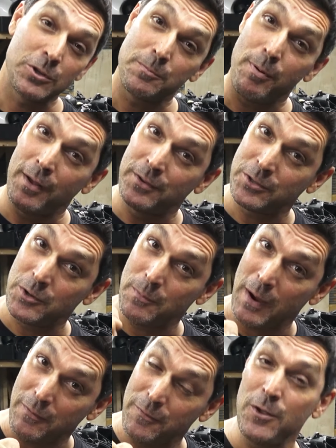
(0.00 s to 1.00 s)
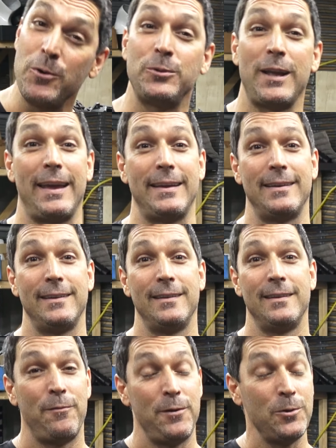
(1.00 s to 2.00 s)
sponsored by Fueltech.
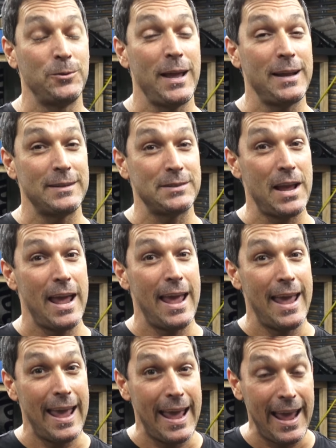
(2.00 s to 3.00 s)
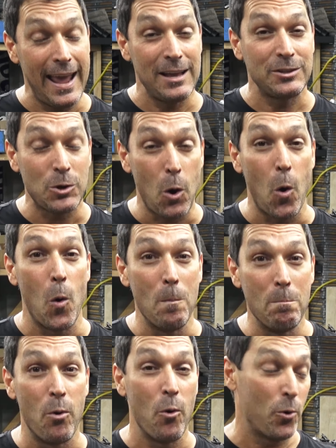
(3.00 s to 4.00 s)
Fueltech is
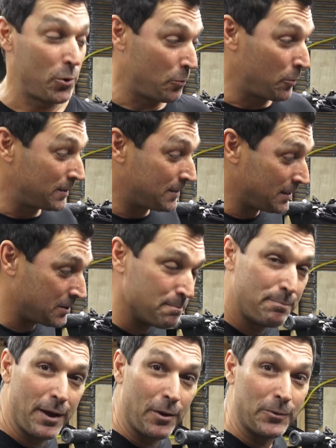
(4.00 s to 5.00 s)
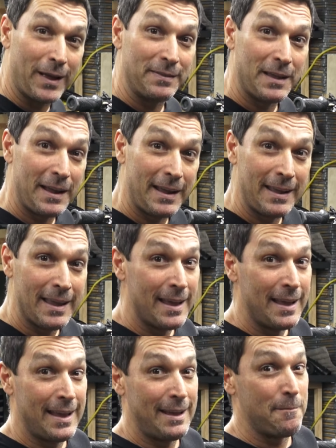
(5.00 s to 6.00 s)
on board with this build and they
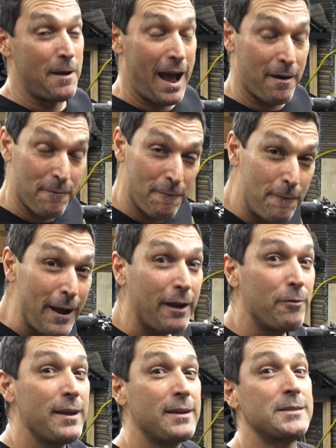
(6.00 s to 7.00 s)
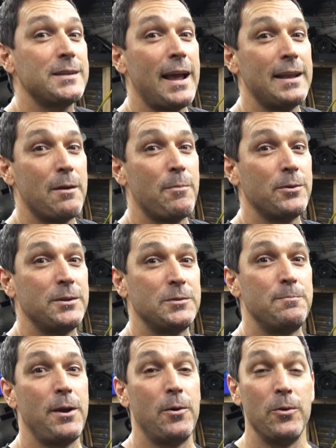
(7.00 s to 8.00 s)
are very excited about this
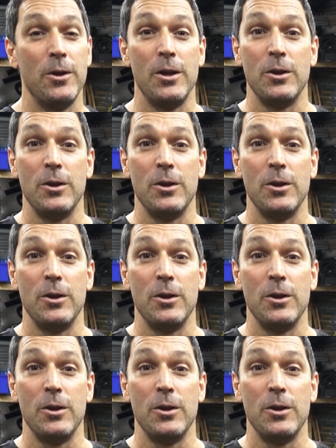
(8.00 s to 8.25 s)
build.